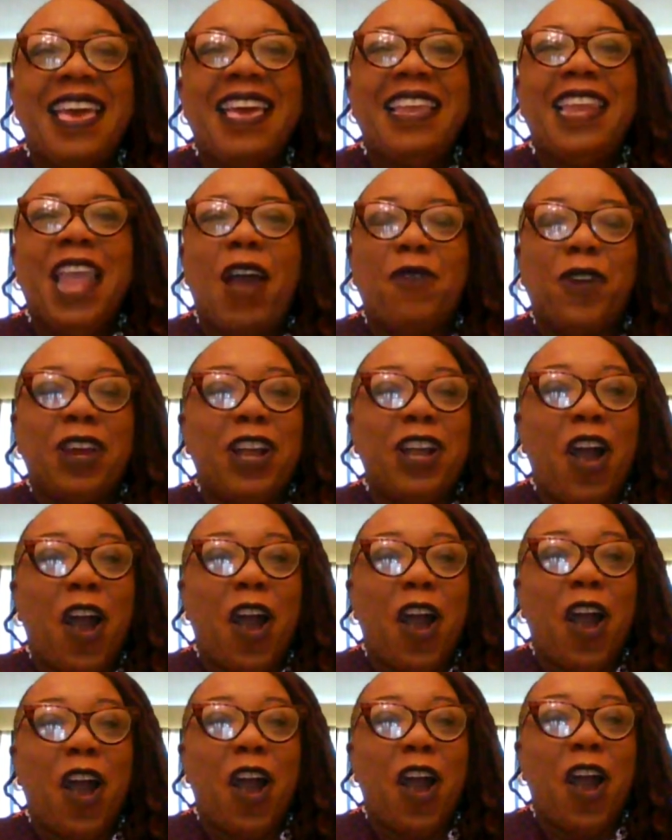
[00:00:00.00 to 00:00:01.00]
Now,
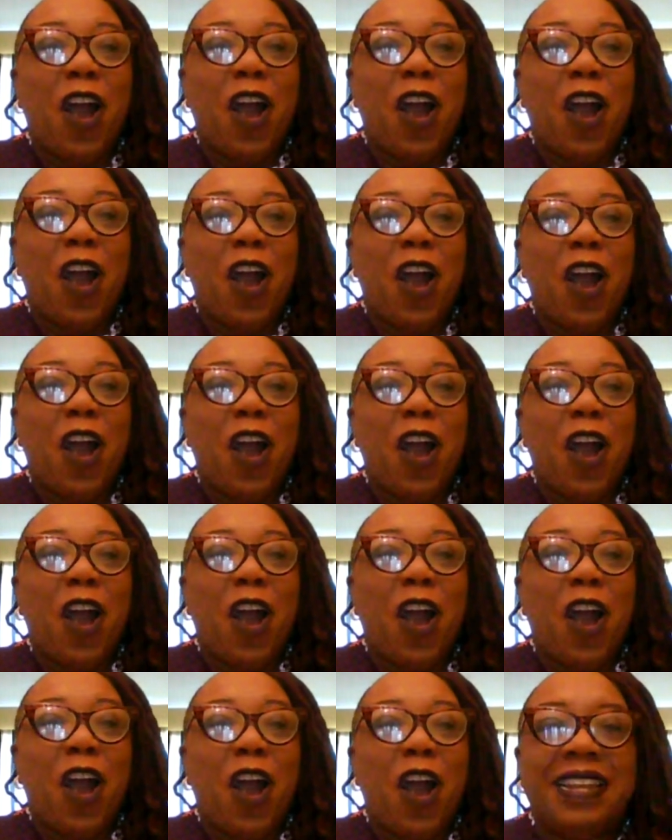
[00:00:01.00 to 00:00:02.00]
regarding Blacks in
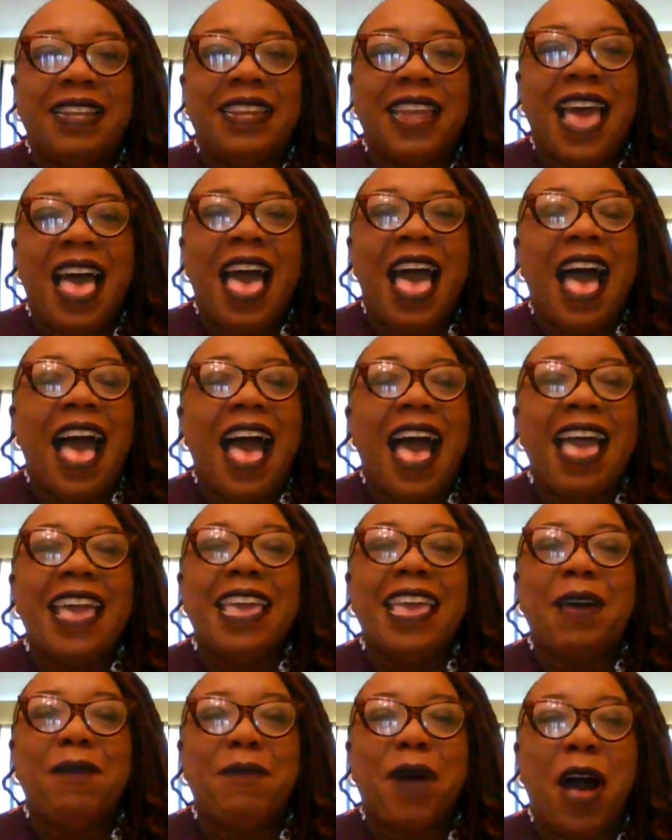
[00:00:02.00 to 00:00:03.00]
Government, I
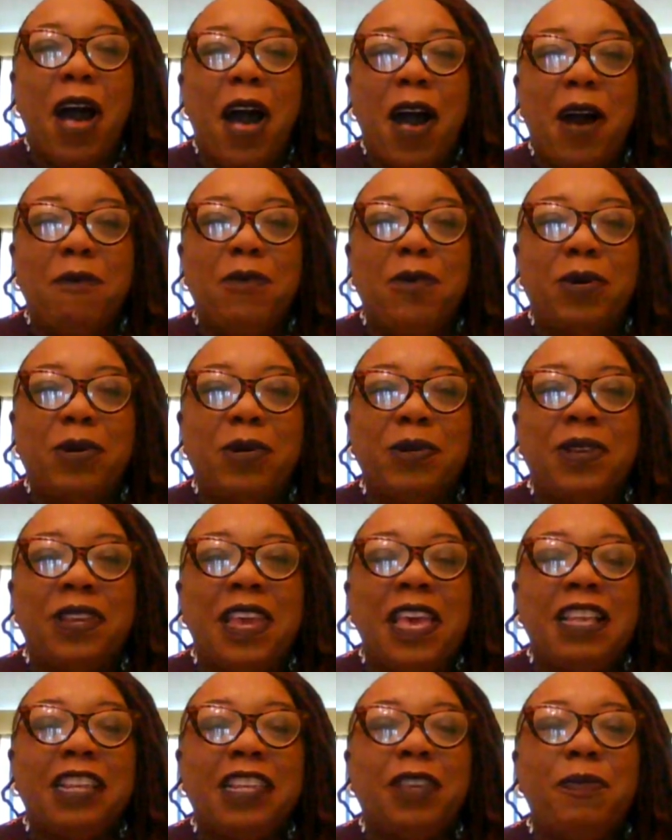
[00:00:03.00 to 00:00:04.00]
am humbled
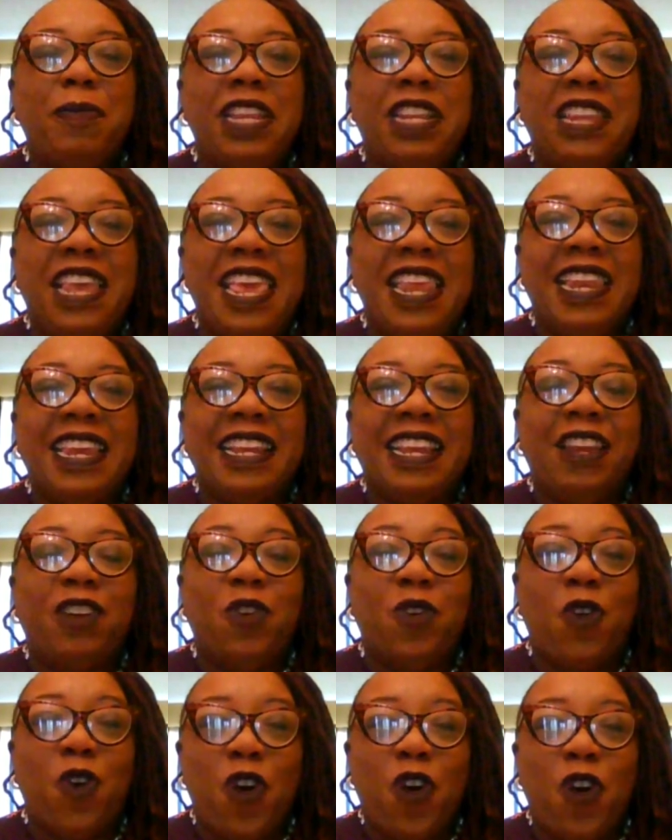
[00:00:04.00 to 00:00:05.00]
to be leading an
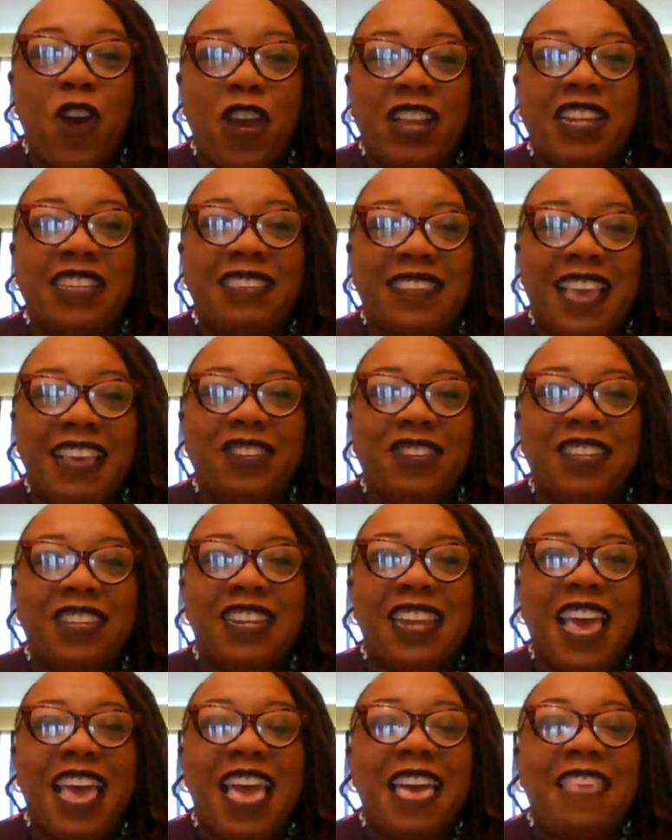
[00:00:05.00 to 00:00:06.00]

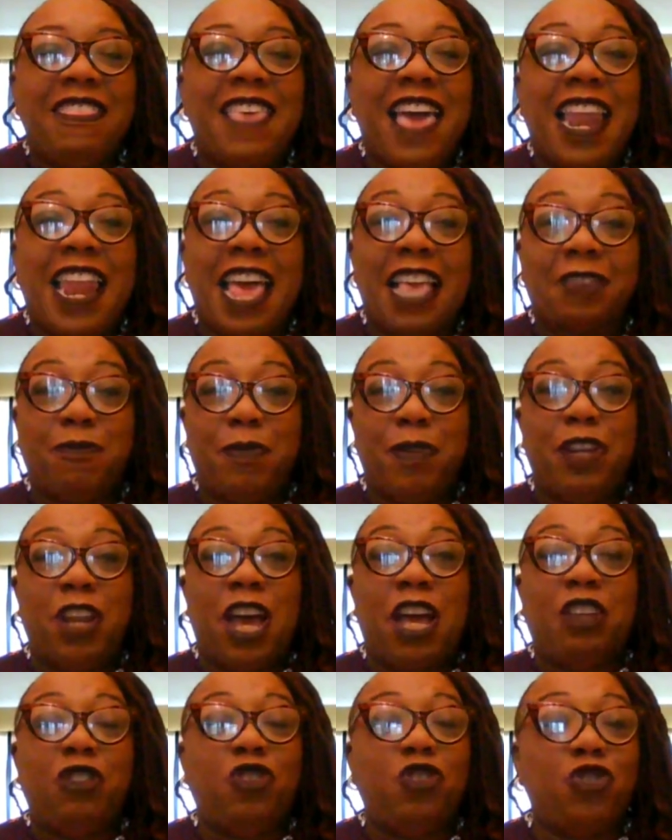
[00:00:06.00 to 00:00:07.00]
organization that has been
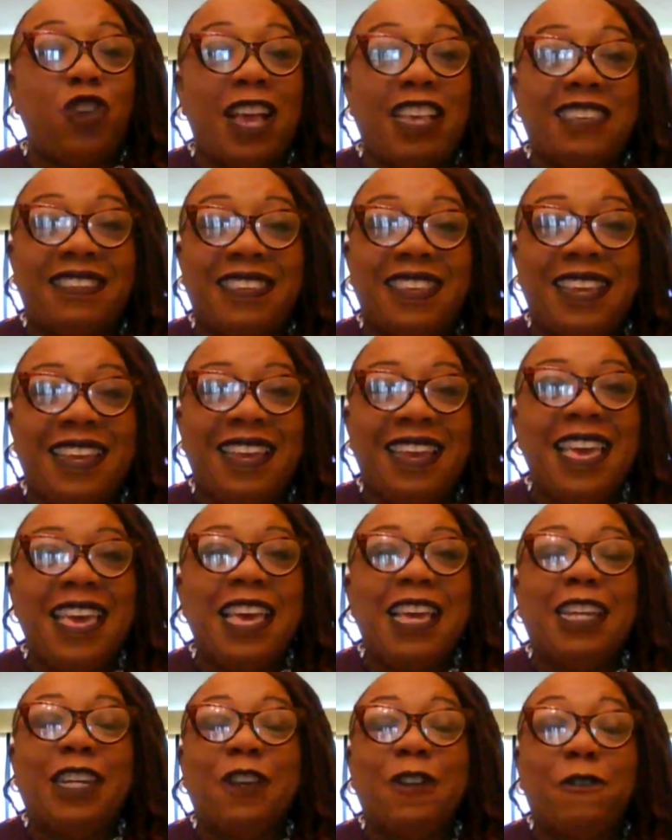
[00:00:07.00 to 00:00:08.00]
addressing
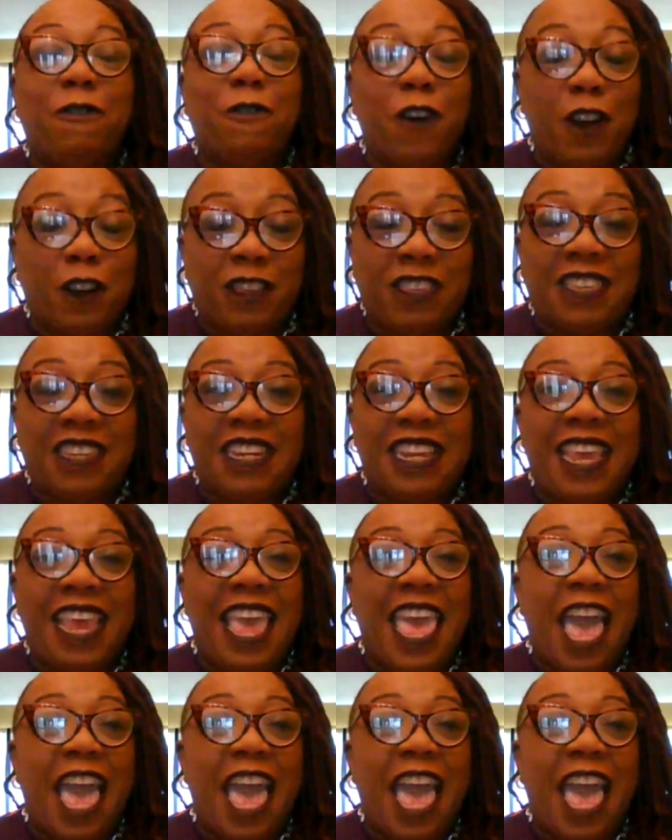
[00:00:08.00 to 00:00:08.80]
diversity,